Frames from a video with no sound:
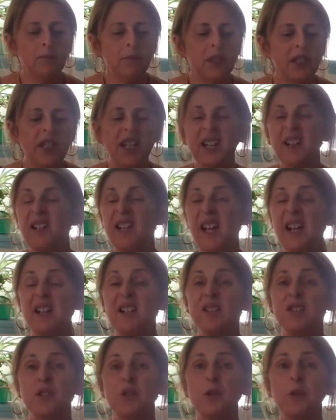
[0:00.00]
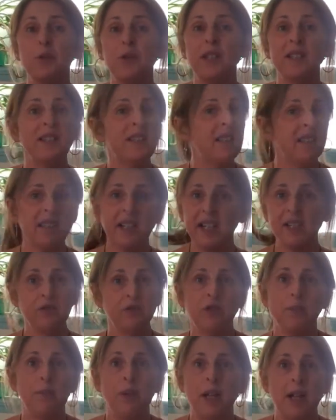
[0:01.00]
EAL students
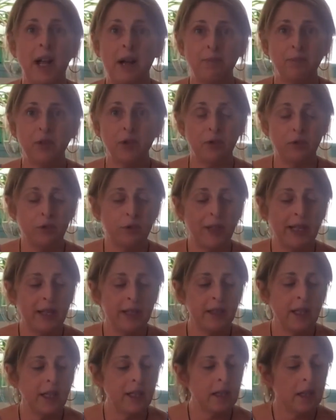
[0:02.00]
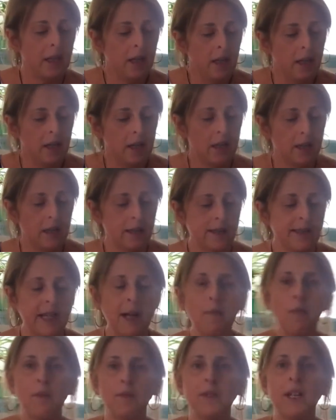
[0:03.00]
cannot be lumped all together.
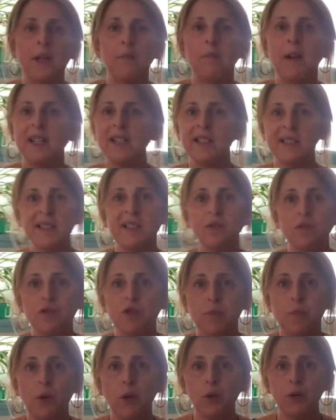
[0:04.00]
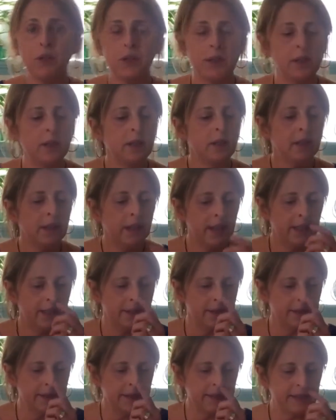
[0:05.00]
Some of them are easy to spot,
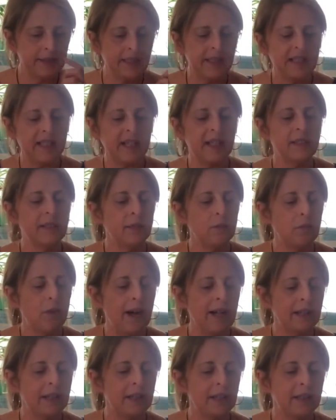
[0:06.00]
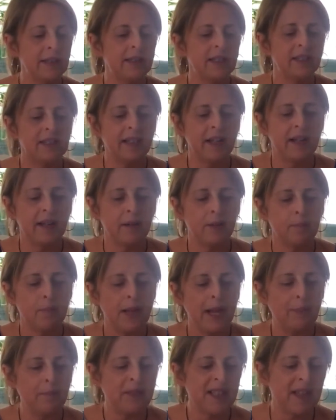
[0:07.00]
and these are the ones that are
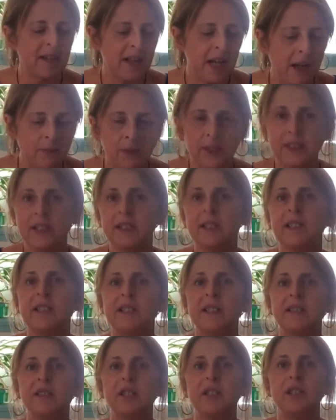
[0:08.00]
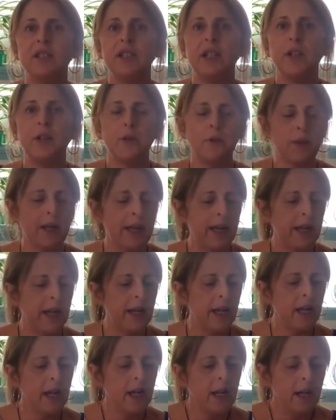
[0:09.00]
perhaps arrived recently in the
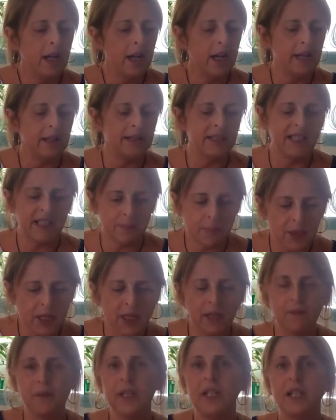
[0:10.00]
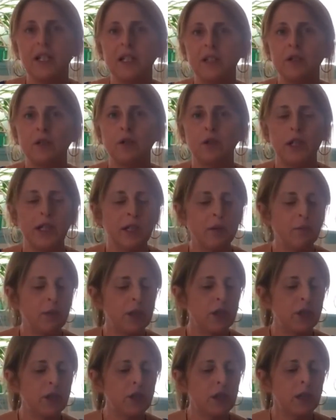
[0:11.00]
UK and they speak very little
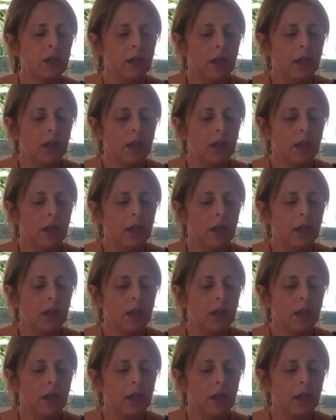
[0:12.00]
English.